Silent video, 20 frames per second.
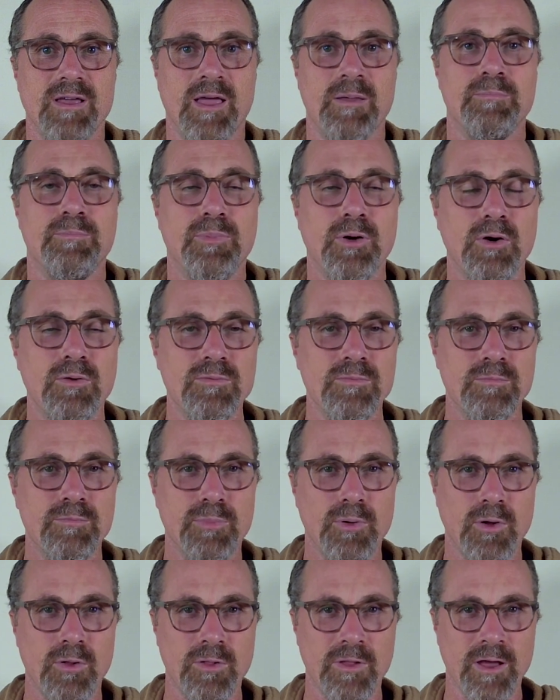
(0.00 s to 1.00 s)
a potent
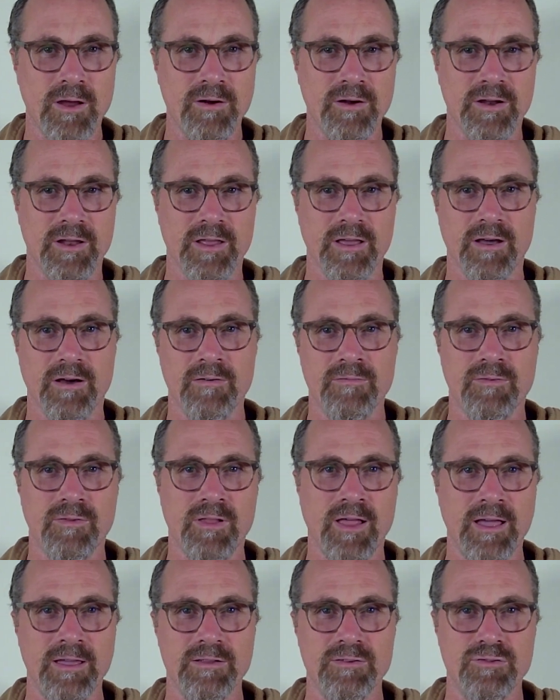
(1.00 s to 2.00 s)
polarity of
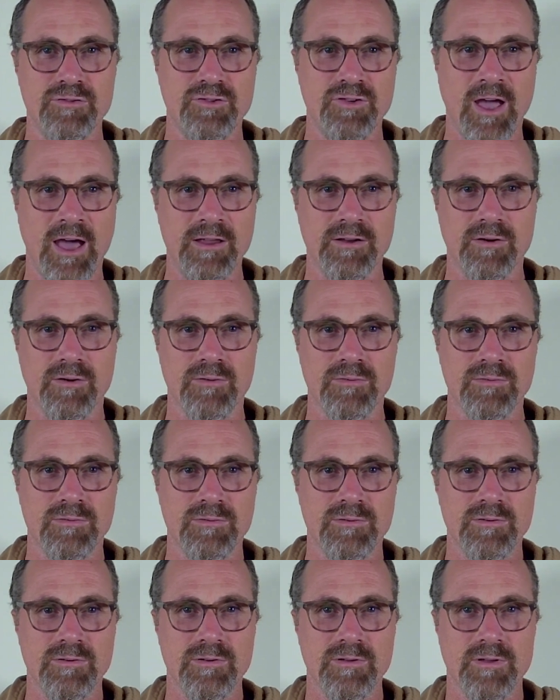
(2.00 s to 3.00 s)
light and shadow,
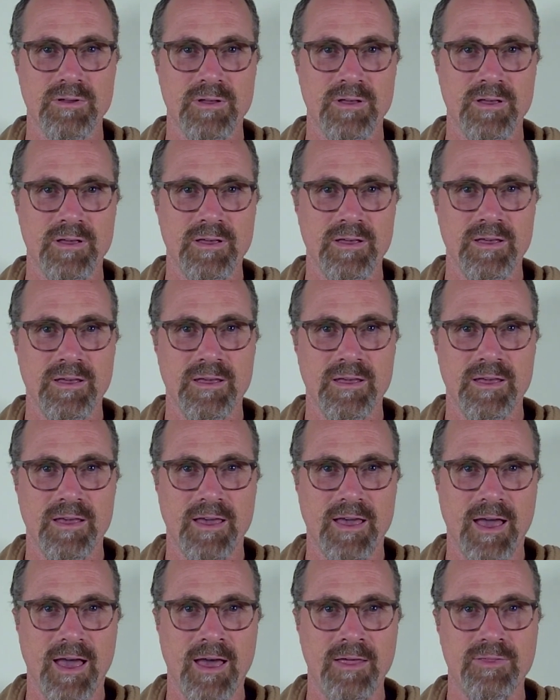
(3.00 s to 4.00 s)

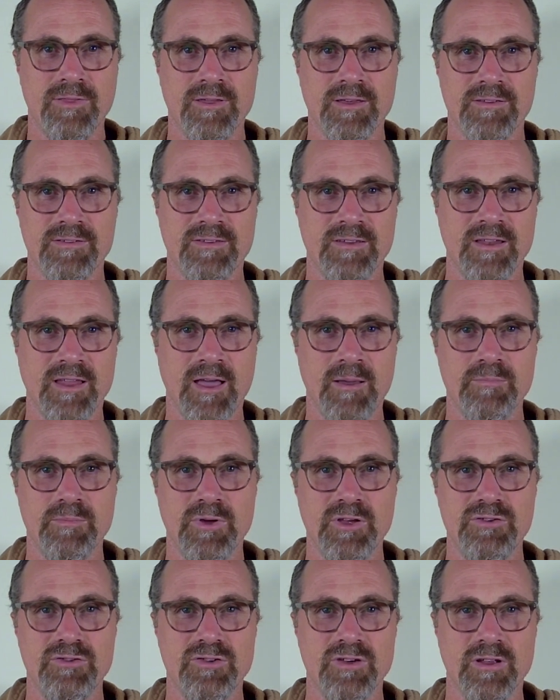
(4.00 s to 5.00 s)
ethics and
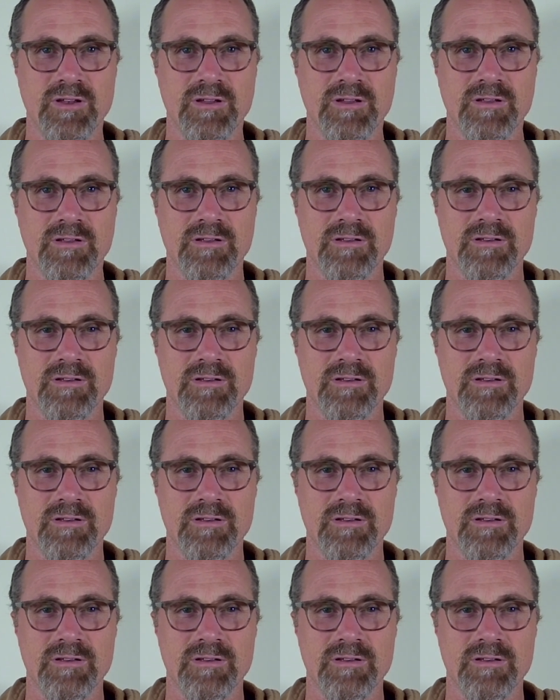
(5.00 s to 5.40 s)
ambition,